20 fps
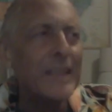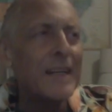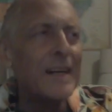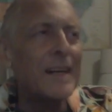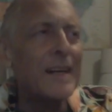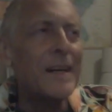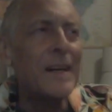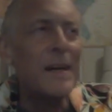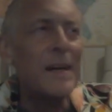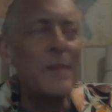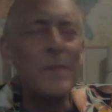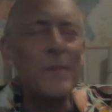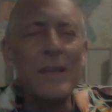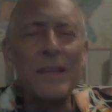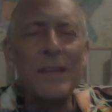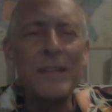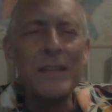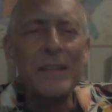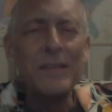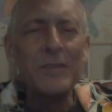
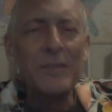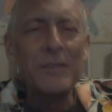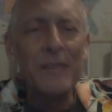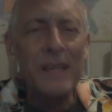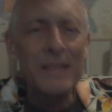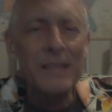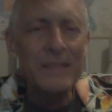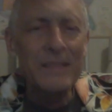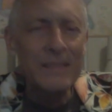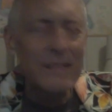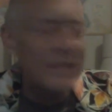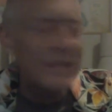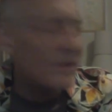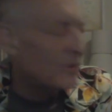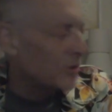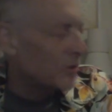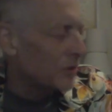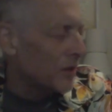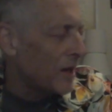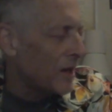And then you got
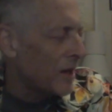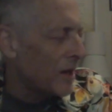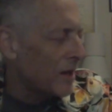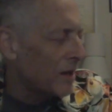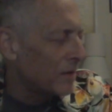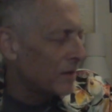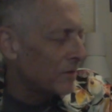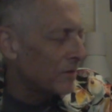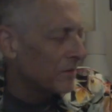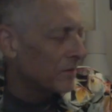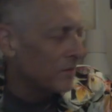Sean